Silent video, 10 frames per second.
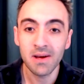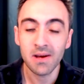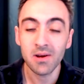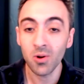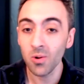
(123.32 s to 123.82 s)

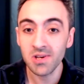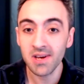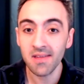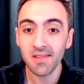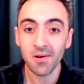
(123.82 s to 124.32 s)

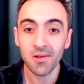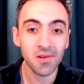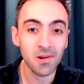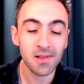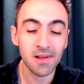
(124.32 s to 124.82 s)
coaches,
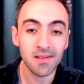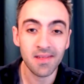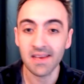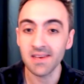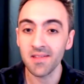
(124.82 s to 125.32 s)
consultants,
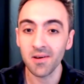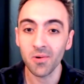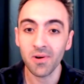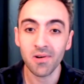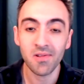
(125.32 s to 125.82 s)
agency
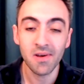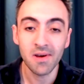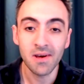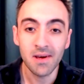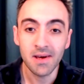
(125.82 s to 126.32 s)
owners,
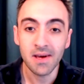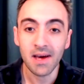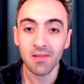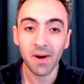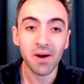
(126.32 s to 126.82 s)

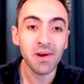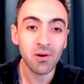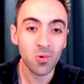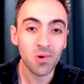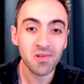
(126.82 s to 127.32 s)
aspiring
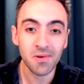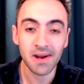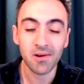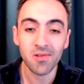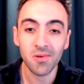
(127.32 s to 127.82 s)
course
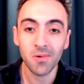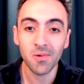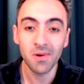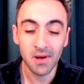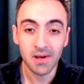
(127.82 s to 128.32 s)
creators
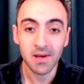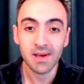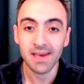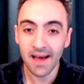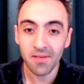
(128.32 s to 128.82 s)
to
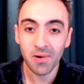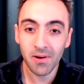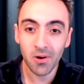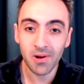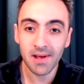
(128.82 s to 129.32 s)
gather an
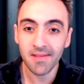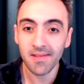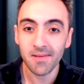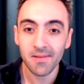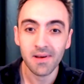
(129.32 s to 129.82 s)

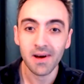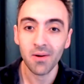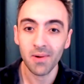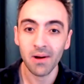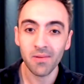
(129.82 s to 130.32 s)
audience
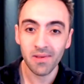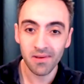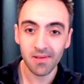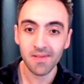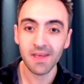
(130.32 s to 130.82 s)
around
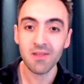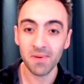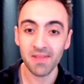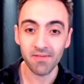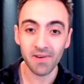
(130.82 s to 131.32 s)
the
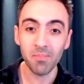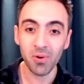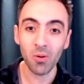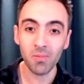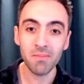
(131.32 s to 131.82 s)
specific
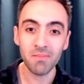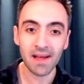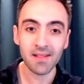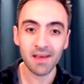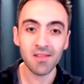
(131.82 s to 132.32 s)
problem
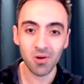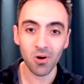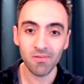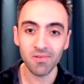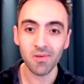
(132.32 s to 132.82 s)
that they
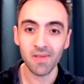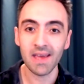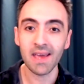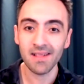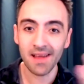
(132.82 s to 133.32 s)
solve. So they
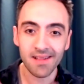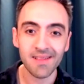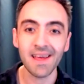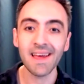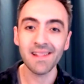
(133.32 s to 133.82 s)
get that
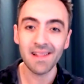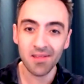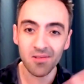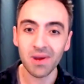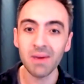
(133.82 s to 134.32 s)
endless
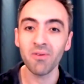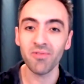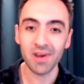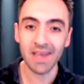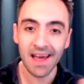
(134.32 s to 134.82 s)
stream of
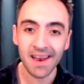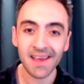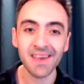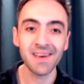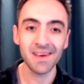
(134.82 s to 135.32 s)

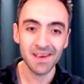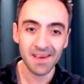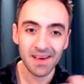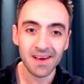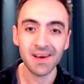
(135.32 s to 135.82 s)
organic
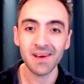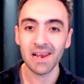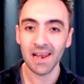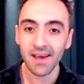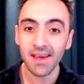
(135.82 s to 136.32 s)

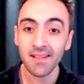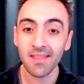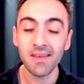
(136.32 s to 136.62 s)
clients.